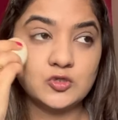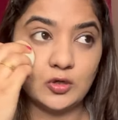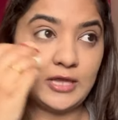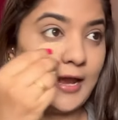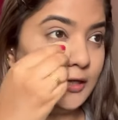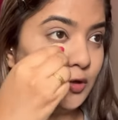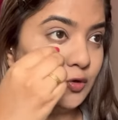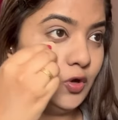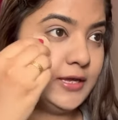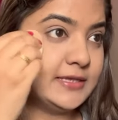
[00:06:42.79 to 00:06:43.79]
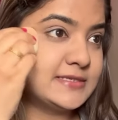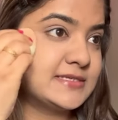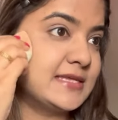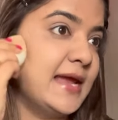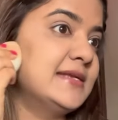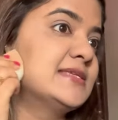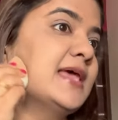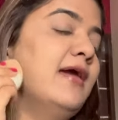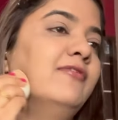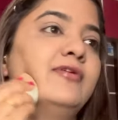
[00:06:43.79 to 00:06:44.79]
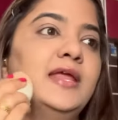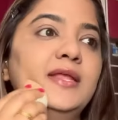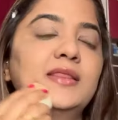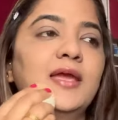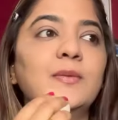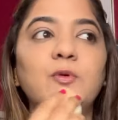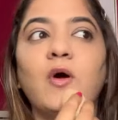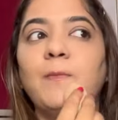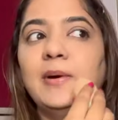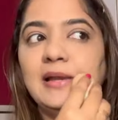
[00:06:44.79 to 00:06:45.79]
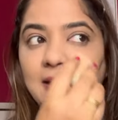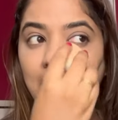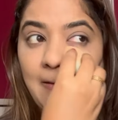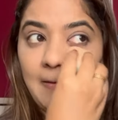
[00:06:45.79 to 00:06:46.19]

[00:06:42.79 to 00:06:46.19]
so that, you know, it sets everything properly.